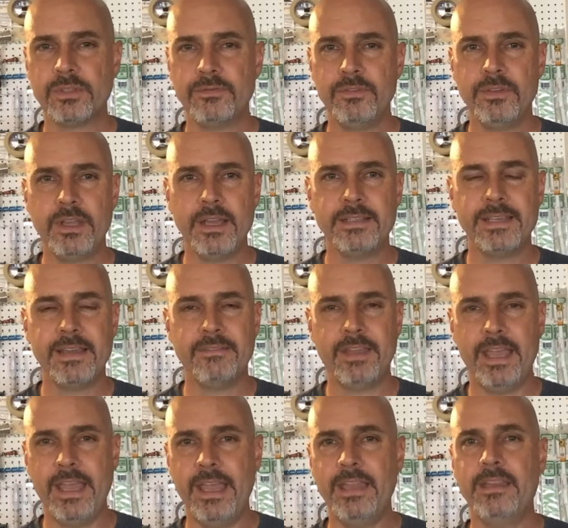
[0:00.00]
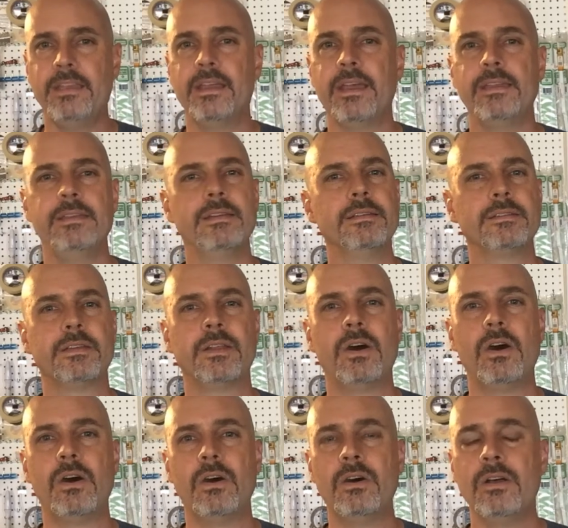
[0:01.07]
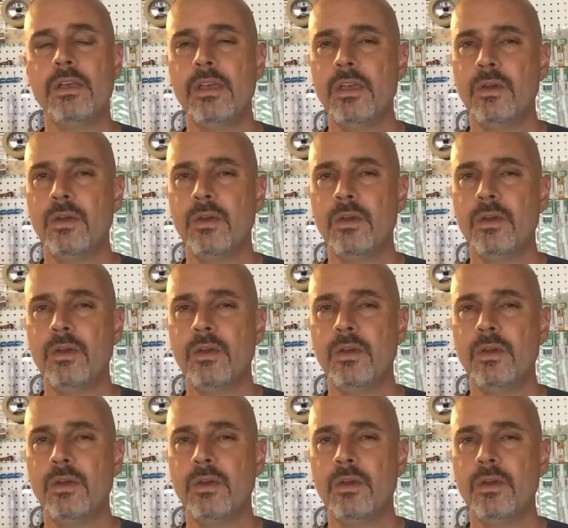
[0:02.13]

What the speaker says: If you guys have any ideas at all,